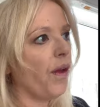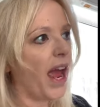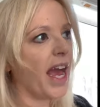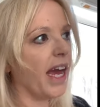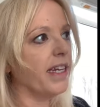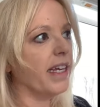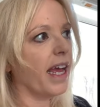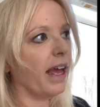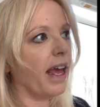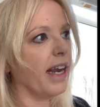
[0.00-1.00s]
And
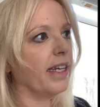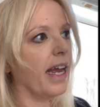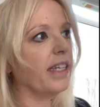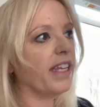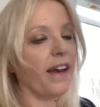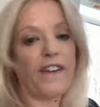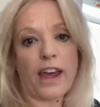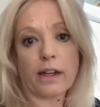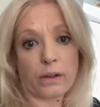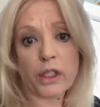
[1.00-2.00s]
in, in
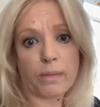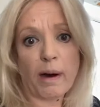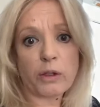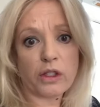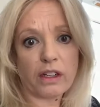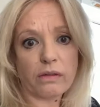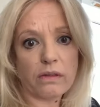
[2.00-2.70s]
TFA, you were supposed to.